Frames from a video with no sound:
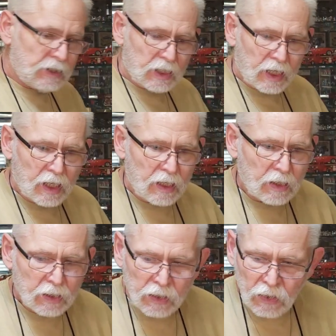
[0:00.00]

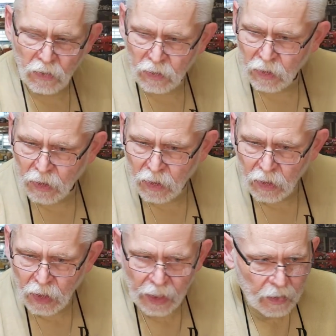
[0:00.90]
gotta
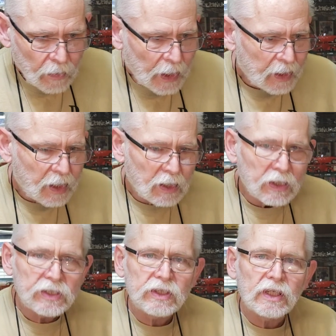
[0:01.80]
I got a
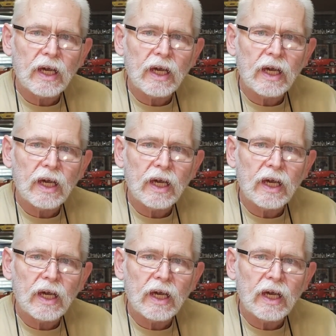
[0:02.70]
list of